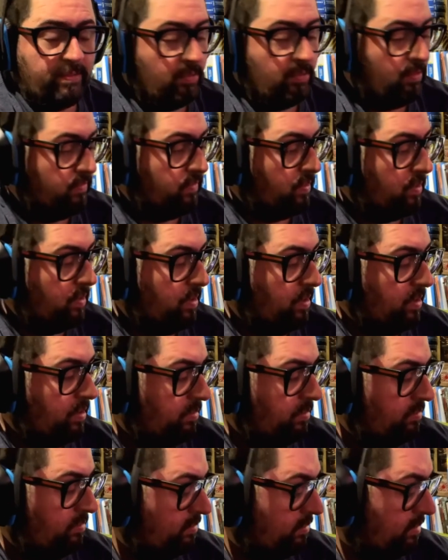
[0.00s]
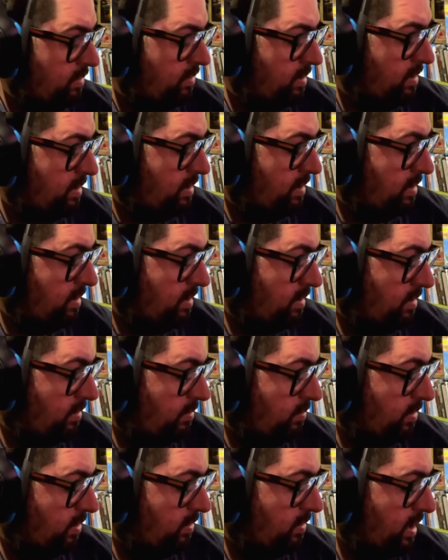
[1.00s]
overall. It'll
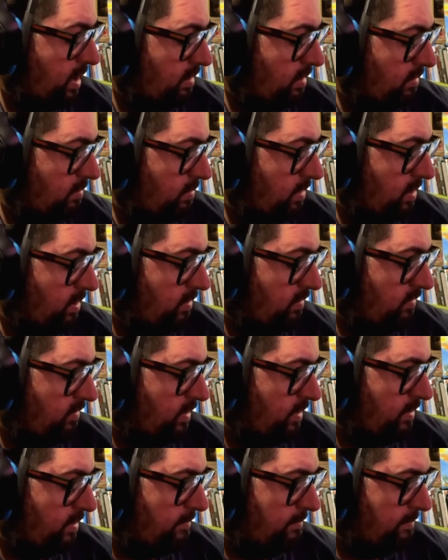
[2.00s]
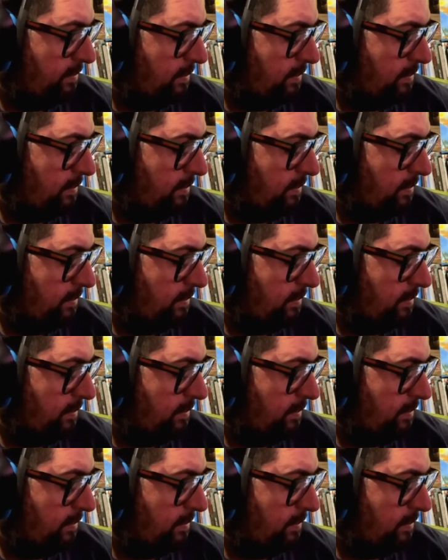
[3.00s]
be great. It'll be good fun.